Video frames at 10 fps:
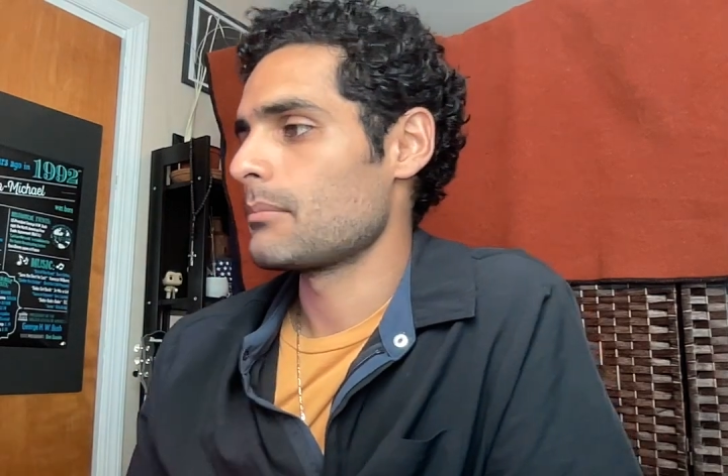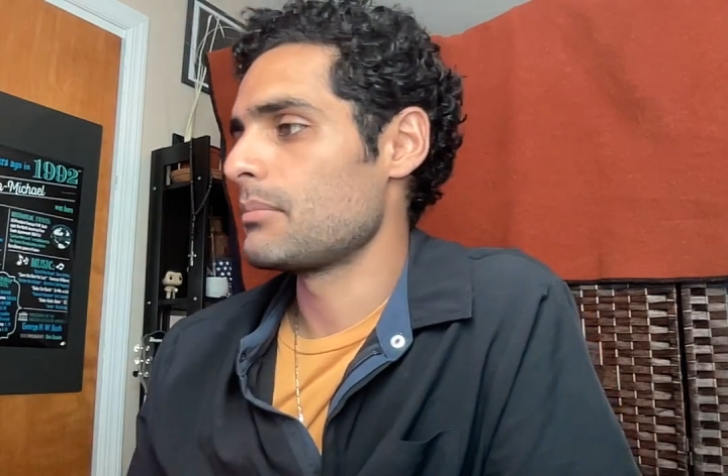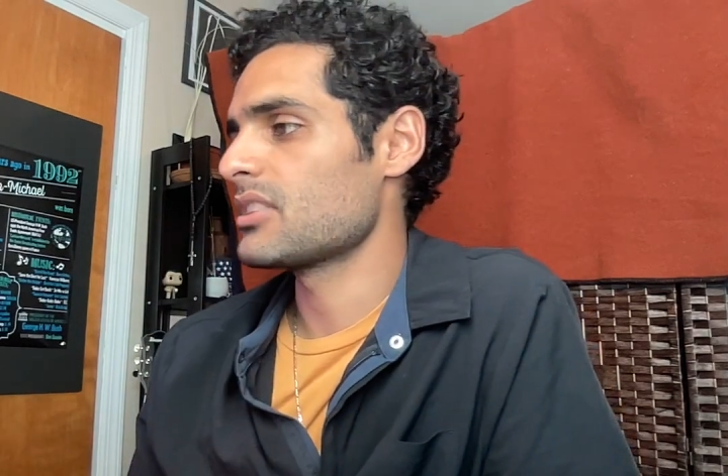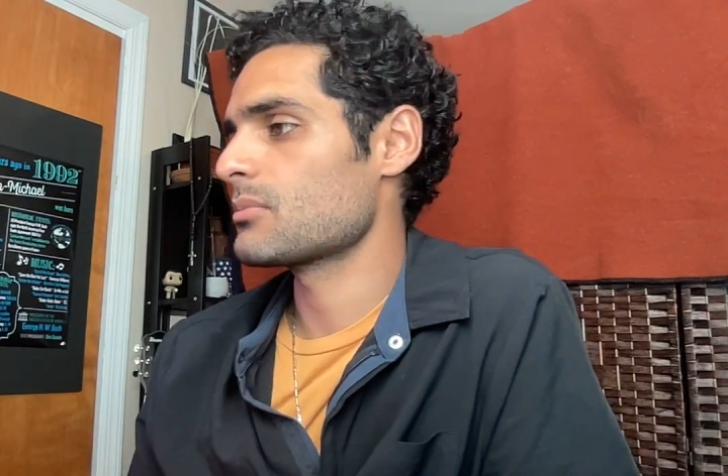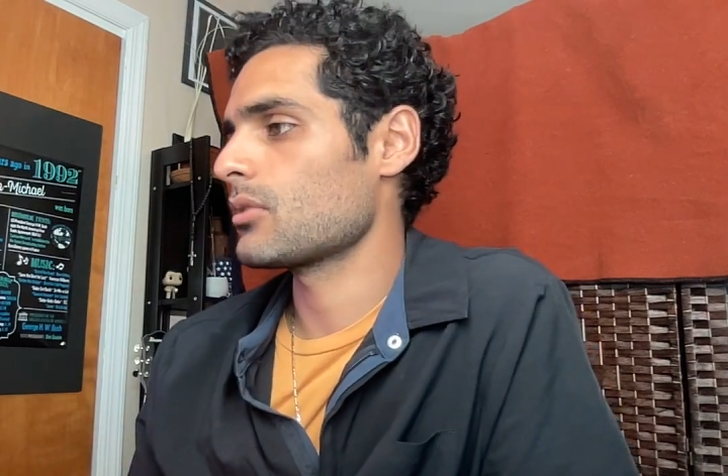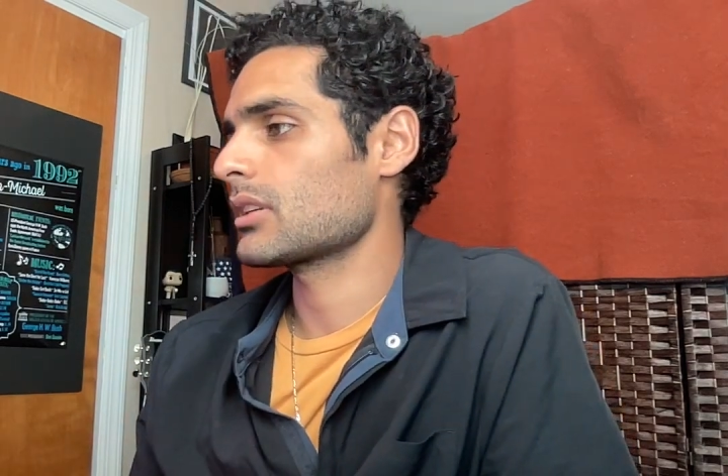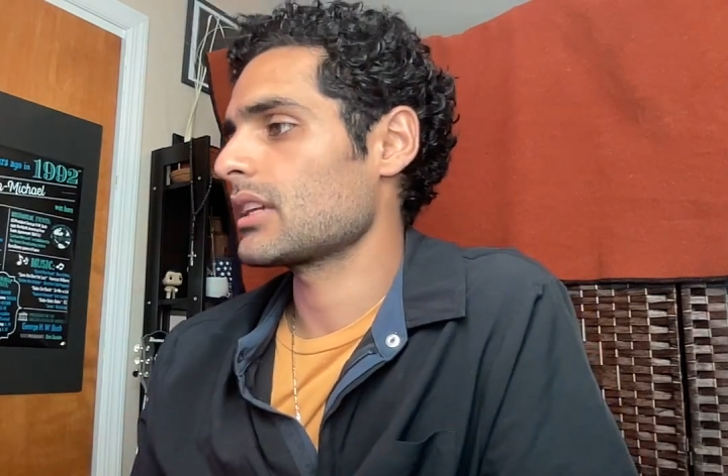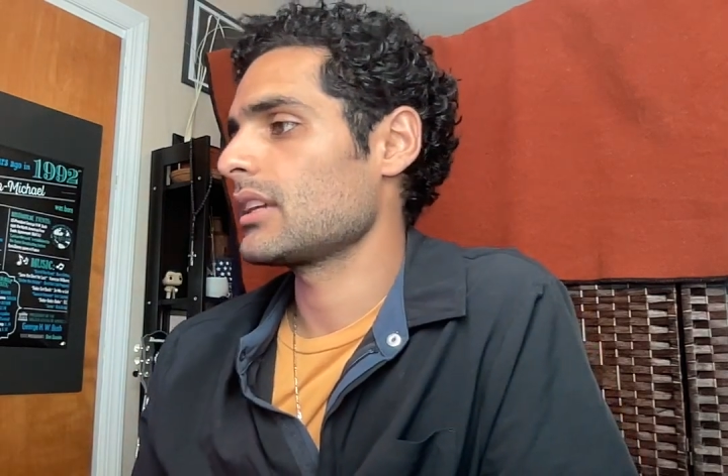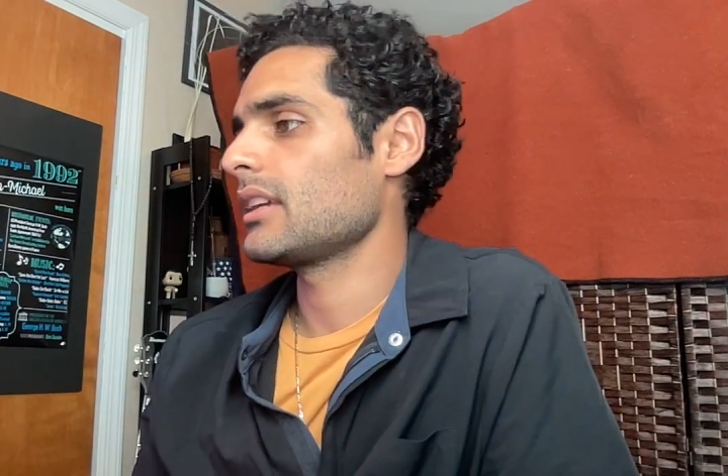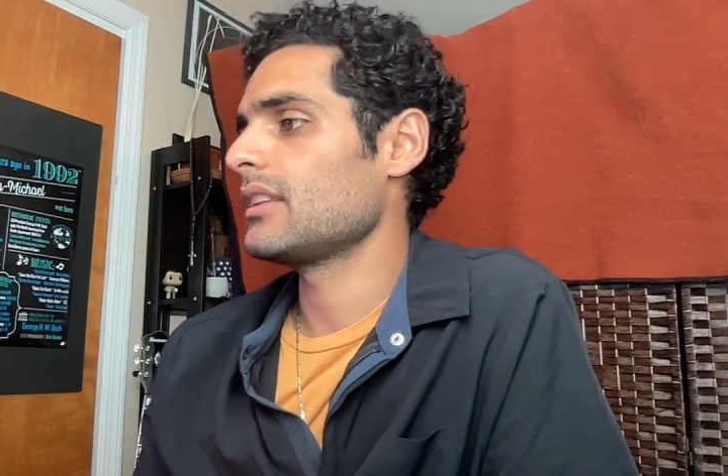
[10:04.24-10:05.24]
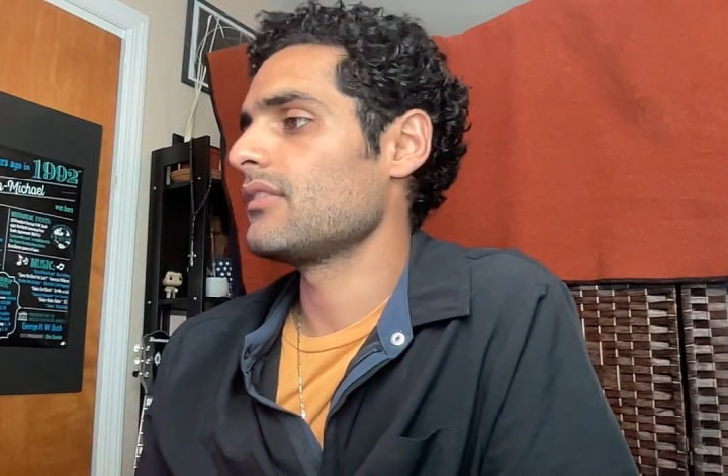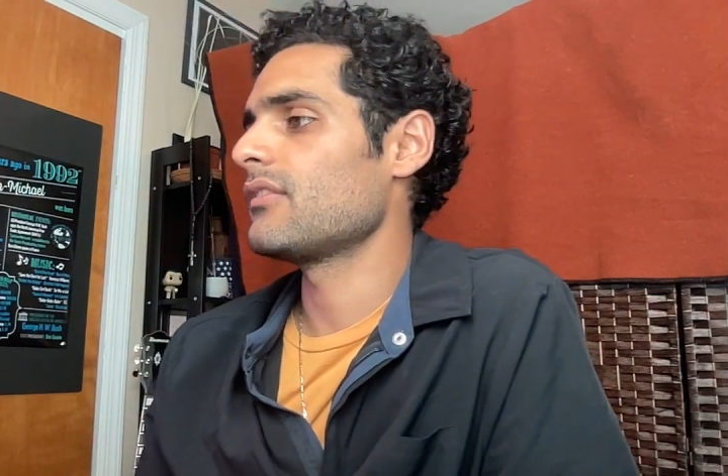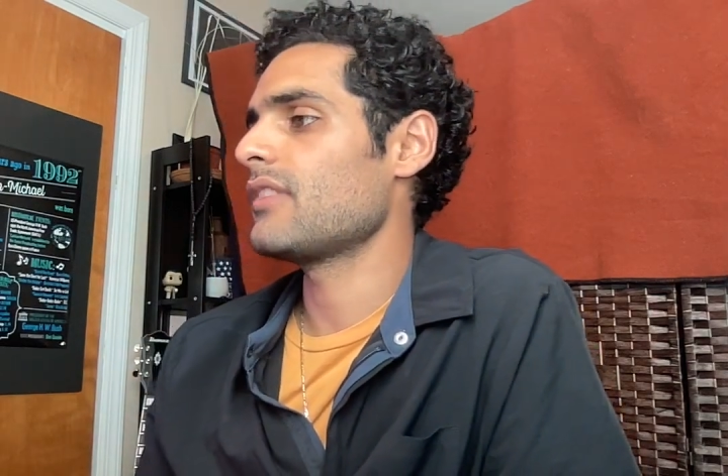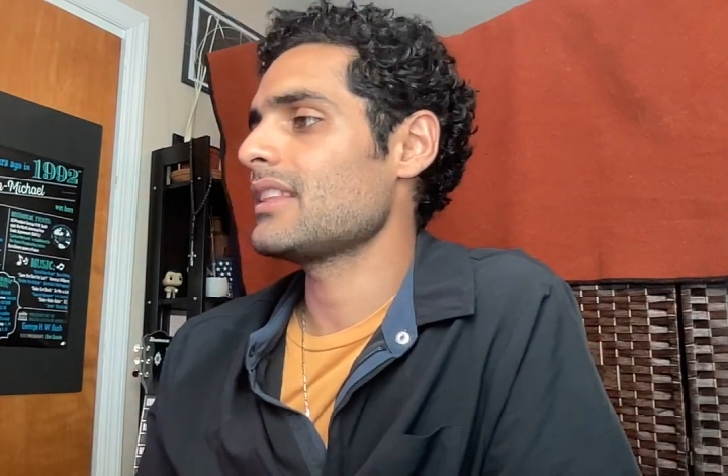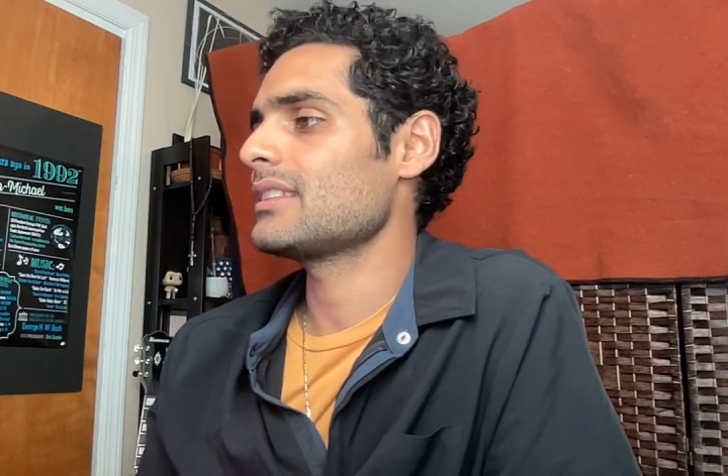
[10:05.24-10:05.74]
Bismarck
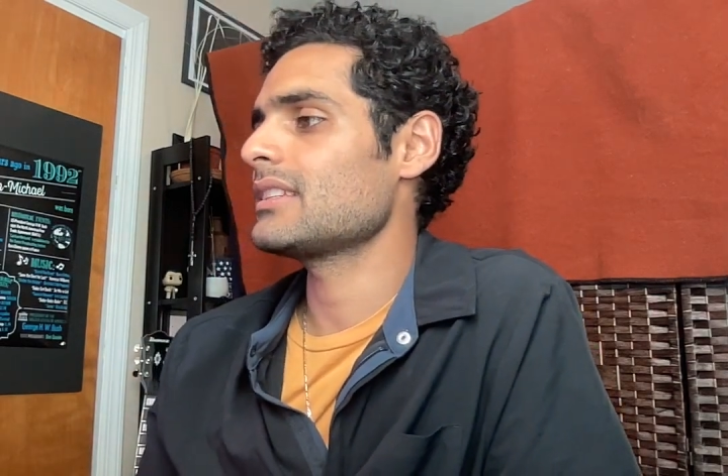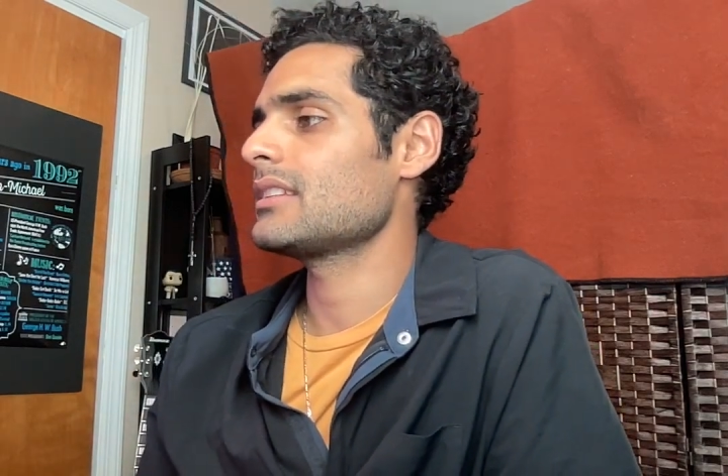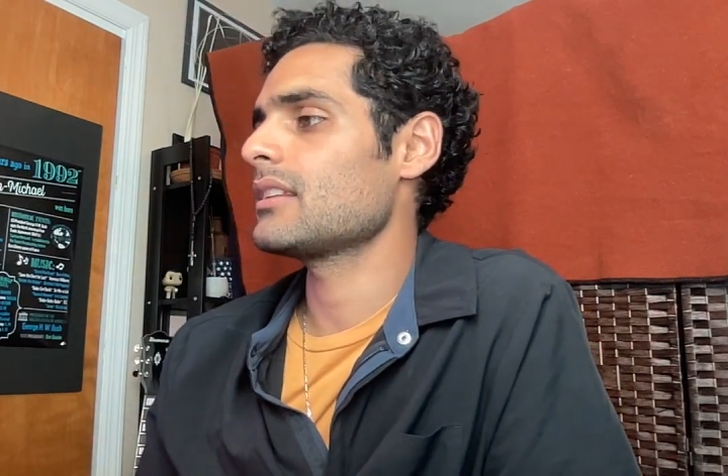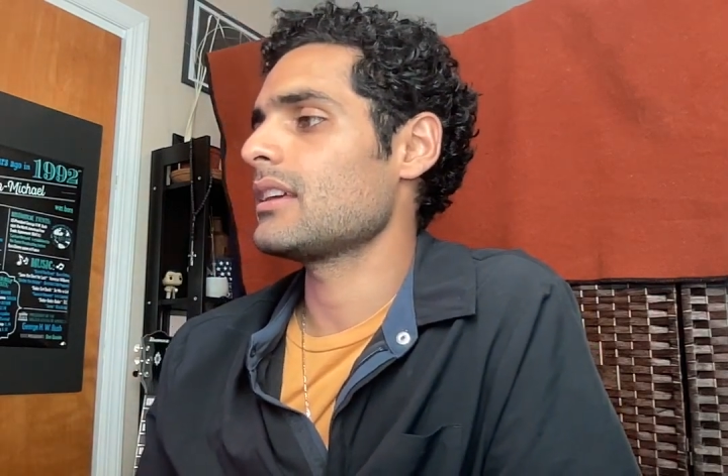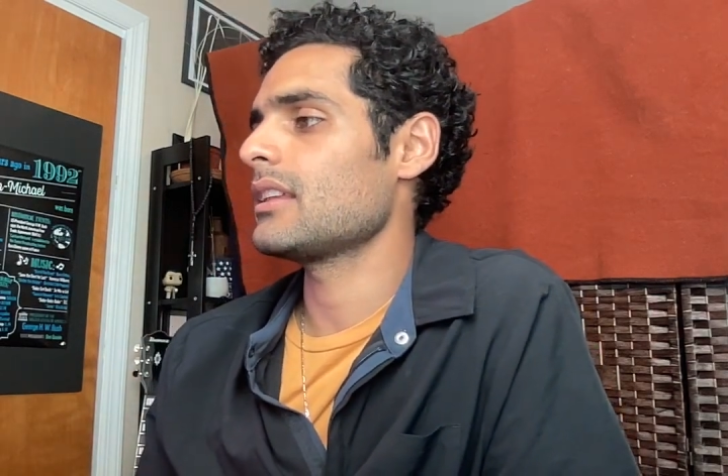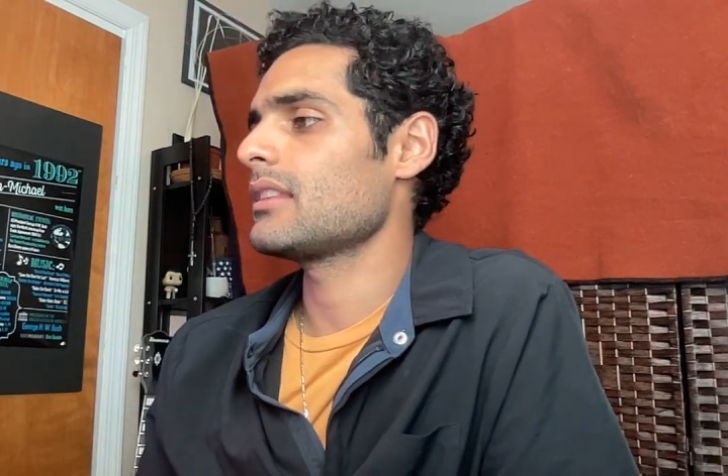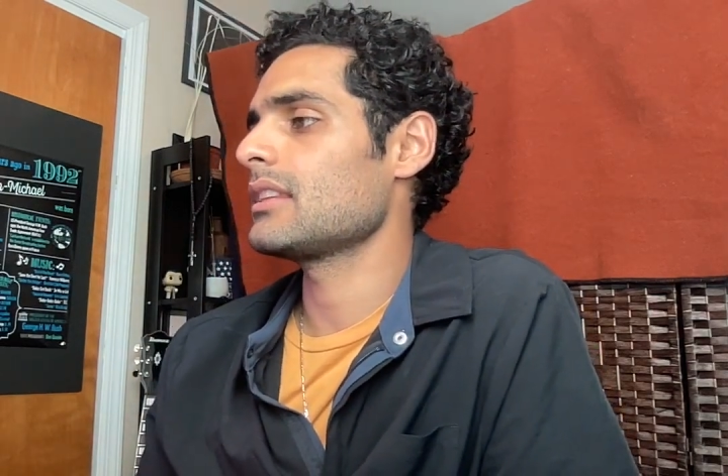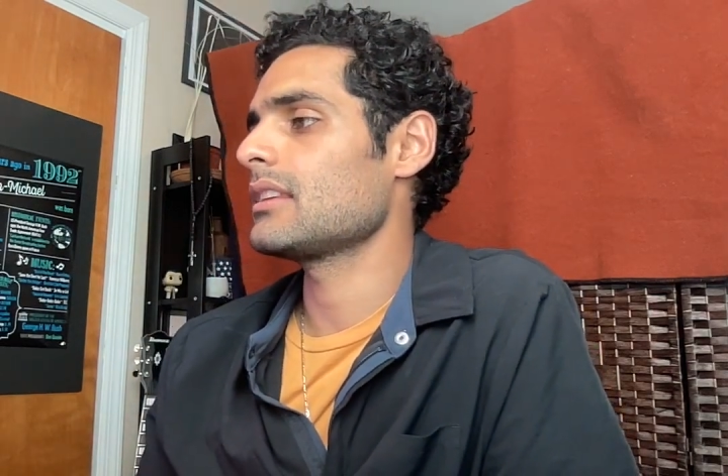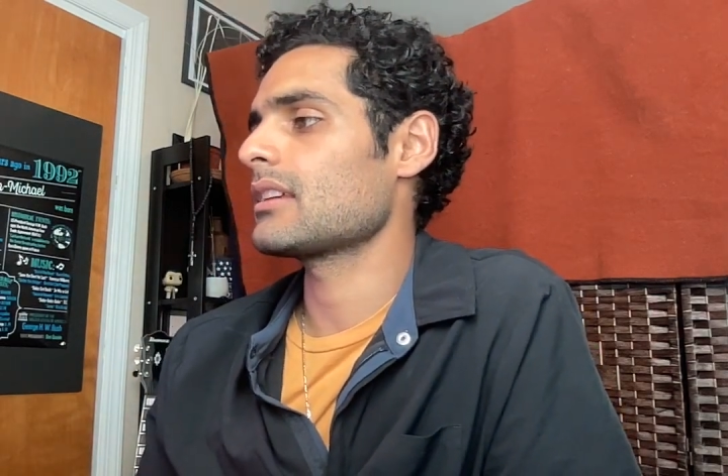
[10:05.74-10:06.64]
invented the,